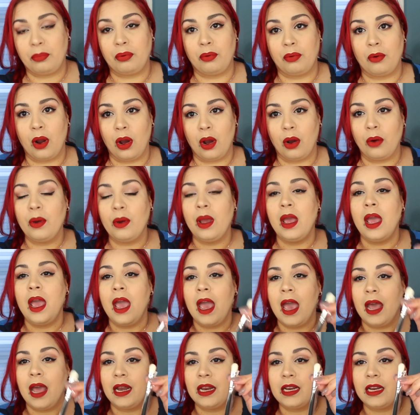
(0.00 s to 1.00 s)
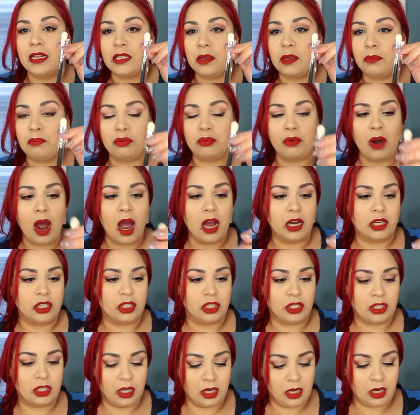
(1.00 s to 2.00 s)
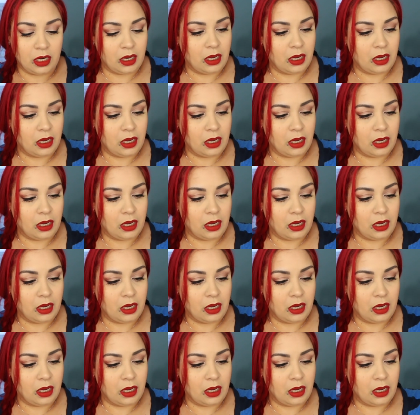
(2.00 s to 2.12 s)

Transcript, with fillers: Pro, and it is a brush.